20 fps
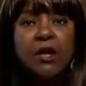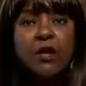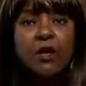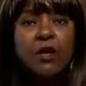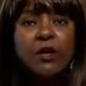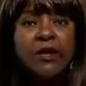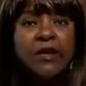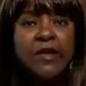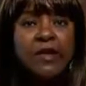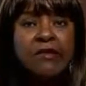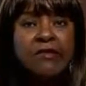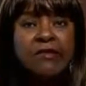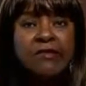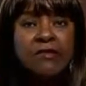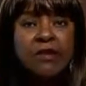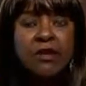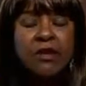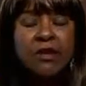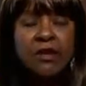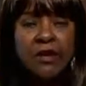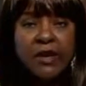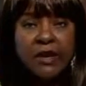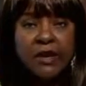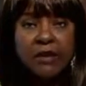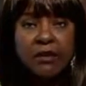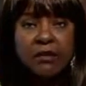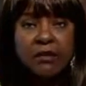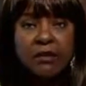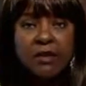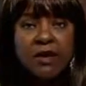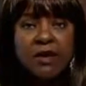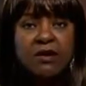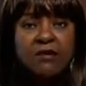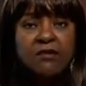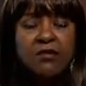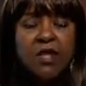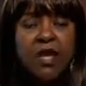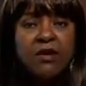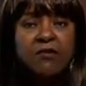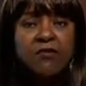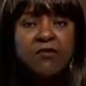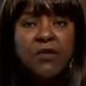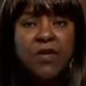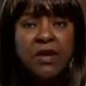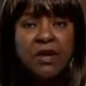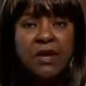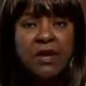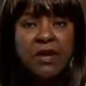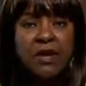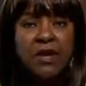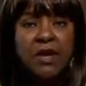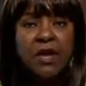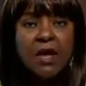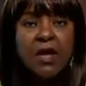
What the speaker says: Looking sickly is not funny.